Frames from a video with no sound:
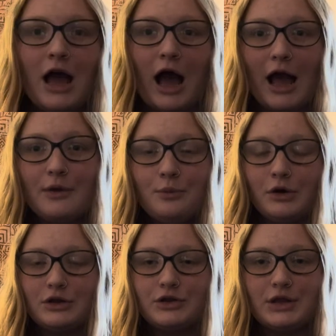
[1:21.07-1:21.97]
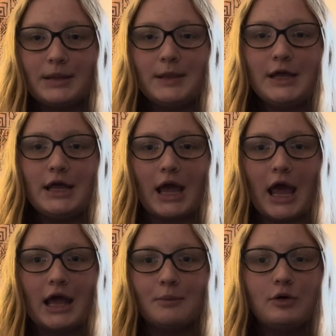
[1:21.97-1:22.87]
I watched the
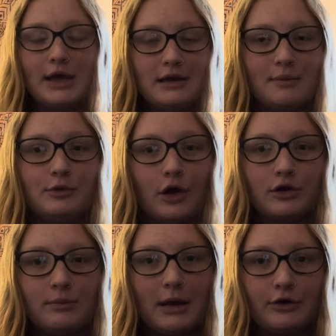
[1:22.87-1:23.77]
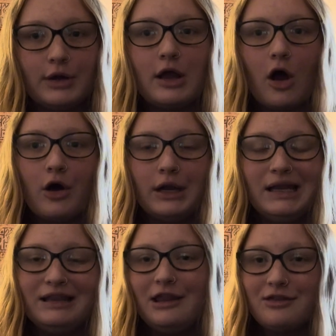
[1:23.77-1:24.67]
Animal Kingdom documentary
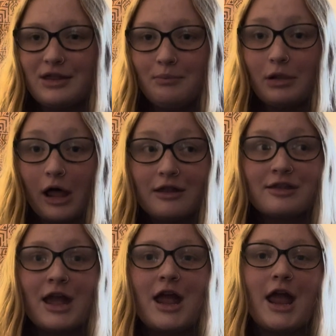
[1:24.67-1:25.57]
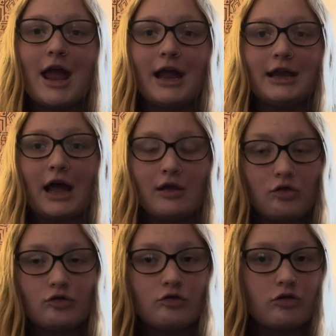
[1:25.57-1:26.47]
on Disney Plus, and I
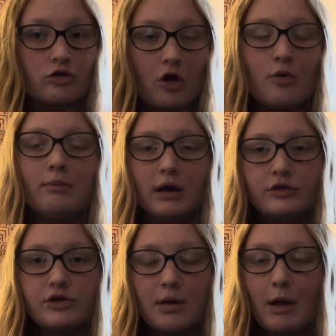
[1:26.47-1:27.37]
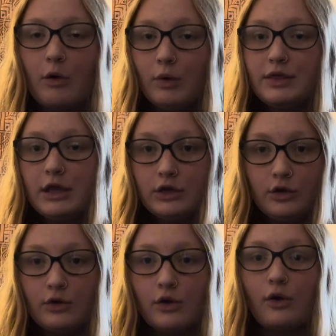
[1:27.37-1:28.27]
learned so much about what they do
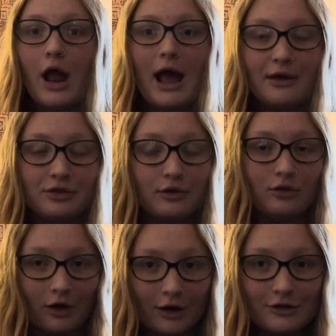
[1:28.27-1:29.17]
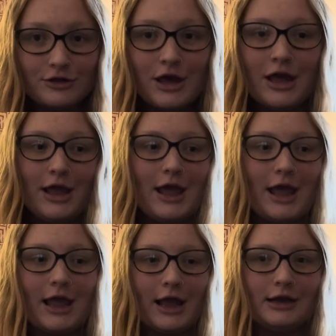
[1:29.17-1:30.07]
here at the lodge,
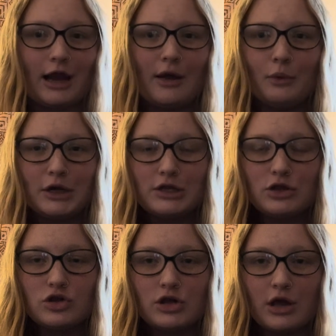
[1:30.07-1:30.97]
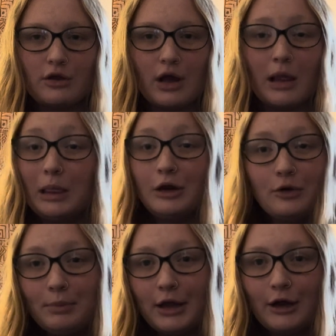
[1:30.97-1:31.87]
and I wanted to share a little
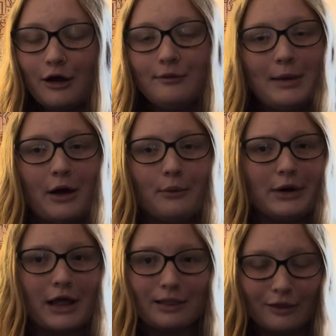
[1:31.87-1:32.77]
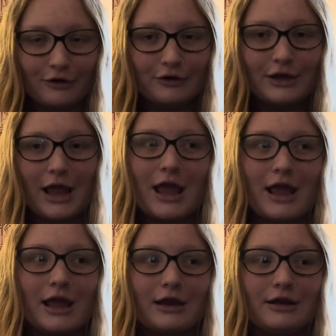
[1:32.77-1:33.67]
bit about what I learned
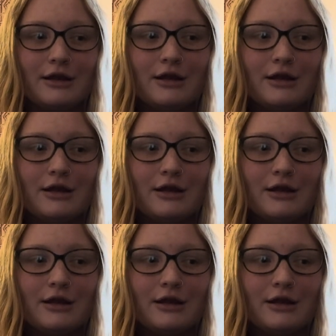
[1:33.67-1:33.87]
and